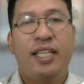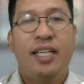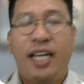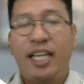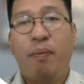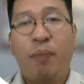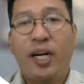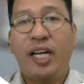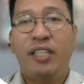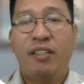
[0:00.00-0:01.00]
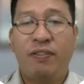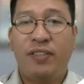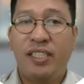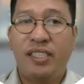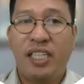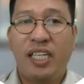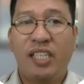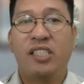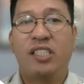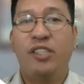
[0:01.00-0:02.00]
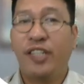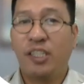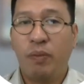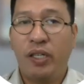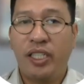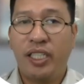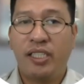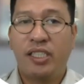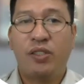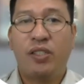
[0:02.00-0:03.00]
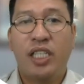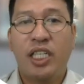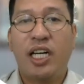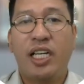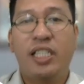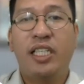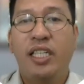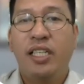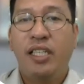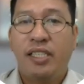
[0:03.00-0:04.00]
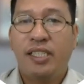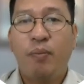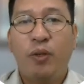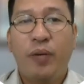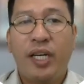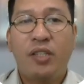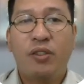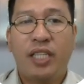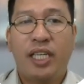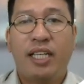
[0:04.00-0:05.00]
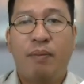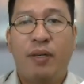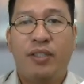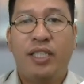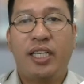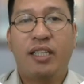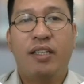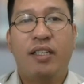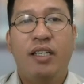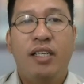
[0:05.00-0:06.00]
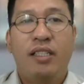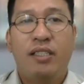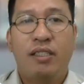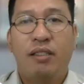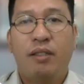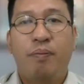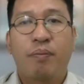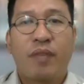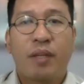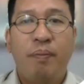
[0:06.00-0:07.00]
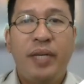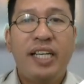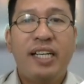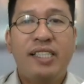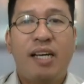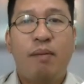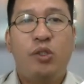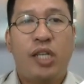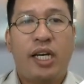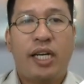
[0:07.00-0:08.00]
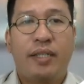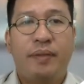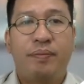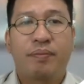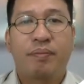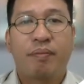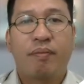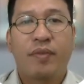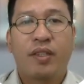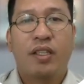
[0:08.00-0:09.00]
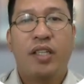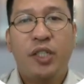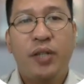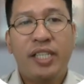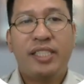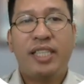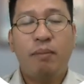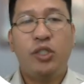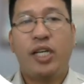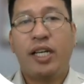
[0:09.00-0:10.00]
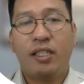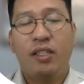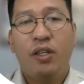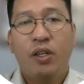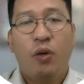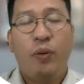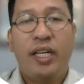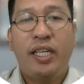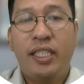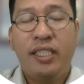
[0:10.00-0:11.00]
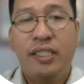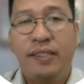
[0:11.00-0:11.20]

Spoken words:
and a part of these things you experience. So here are simple way to think about it. So being a subject, you're the subject when